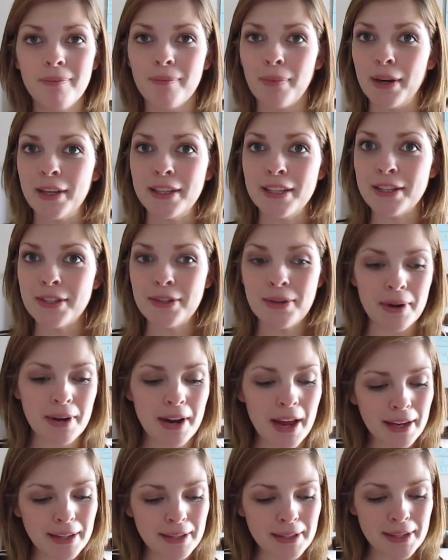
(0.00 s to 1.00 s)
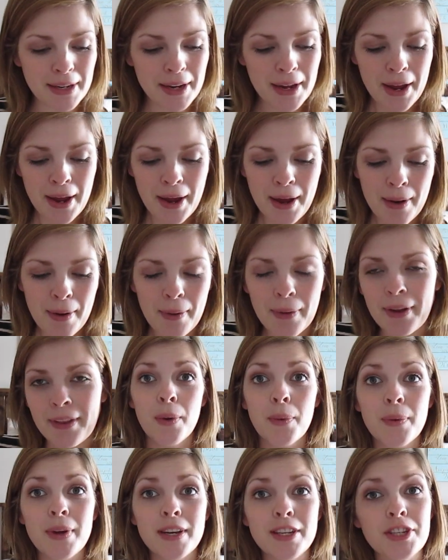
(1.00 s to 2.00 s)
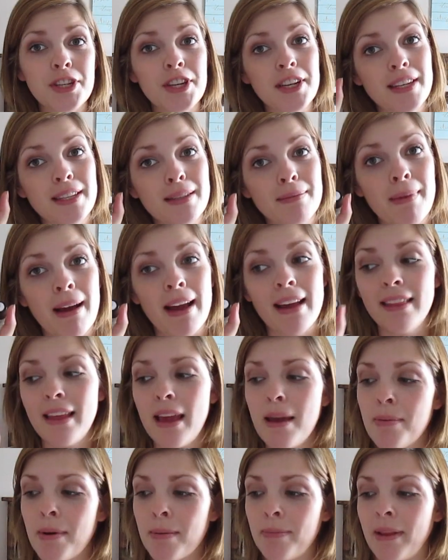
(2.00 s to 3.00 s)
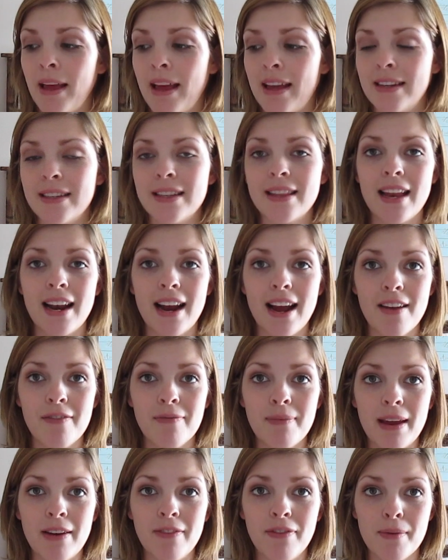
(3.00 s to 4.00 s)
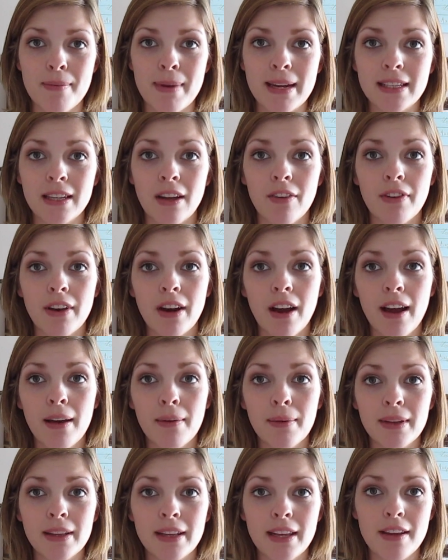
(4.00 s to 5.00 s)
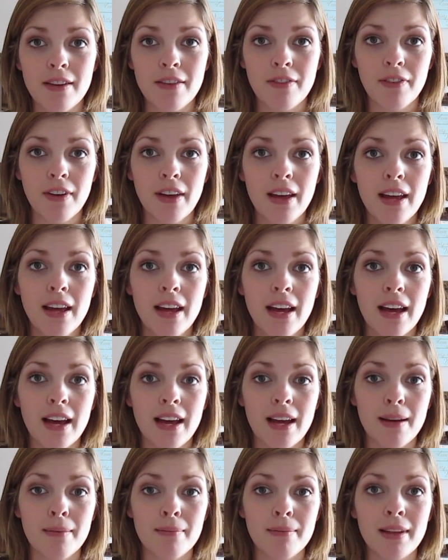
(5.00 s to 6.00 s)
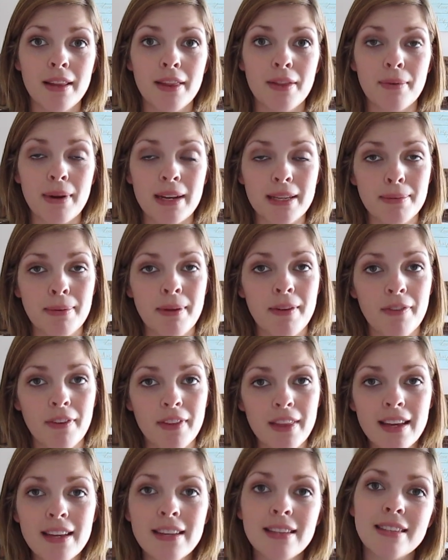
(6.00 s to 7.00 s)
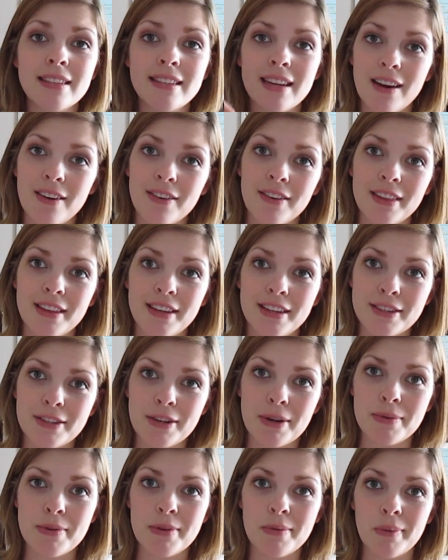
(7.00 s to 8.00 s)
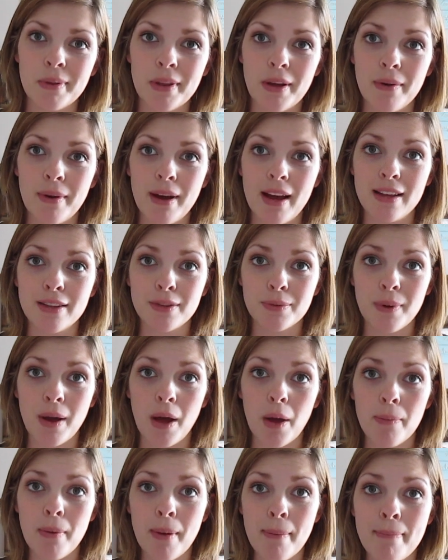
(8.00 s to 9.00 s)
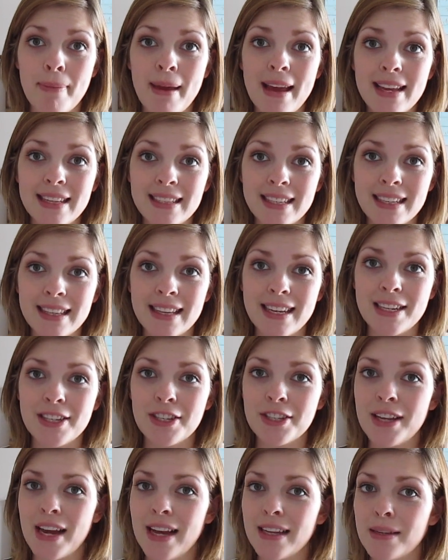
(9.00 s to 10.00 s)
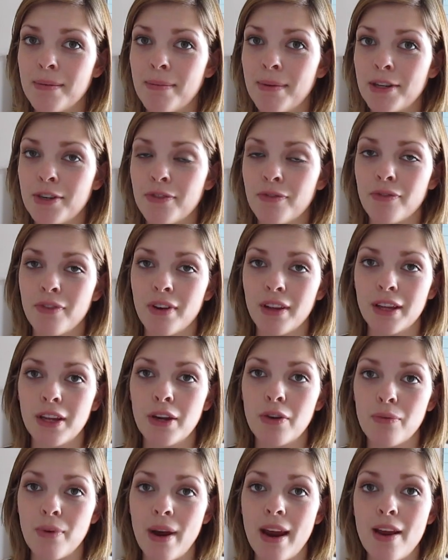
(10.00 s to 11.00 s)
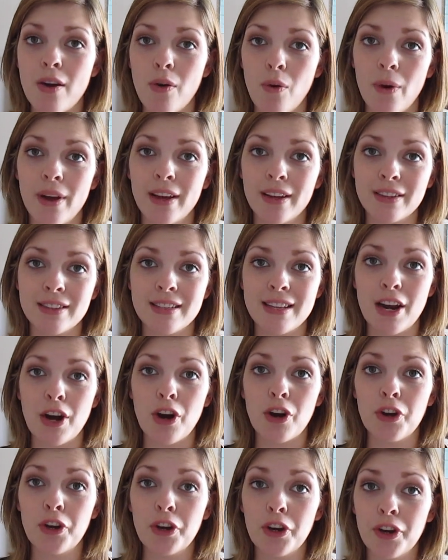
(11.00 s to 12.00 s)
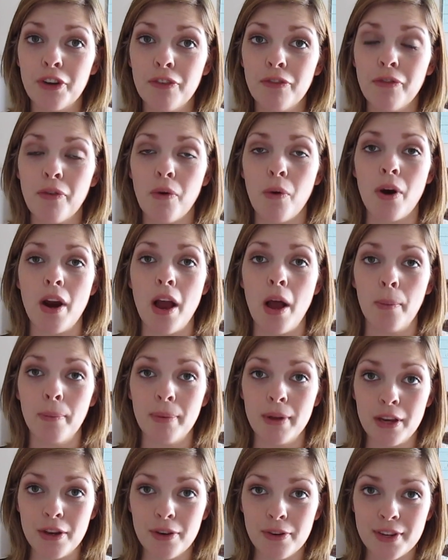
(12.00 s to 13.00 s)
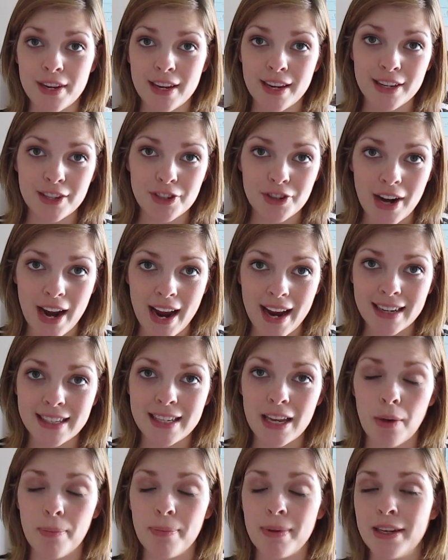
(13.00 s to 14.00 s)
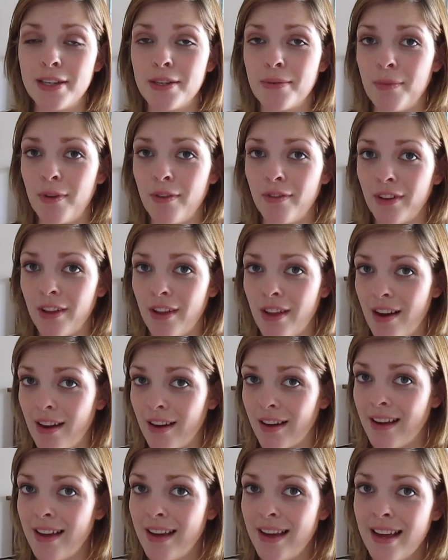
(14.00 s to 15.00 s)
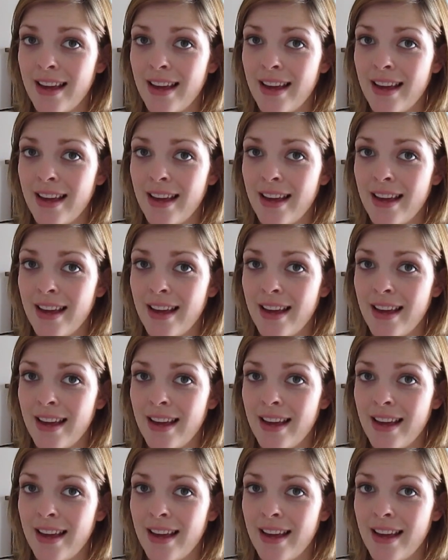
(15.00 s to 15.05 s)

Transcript: brings us to our next oil, which is my labor blend that I've made for myself, and I will leave the recipe for this down in the description below as well. But basically it just has a bunch of really great oils that are good for helping you to contract, helping to move along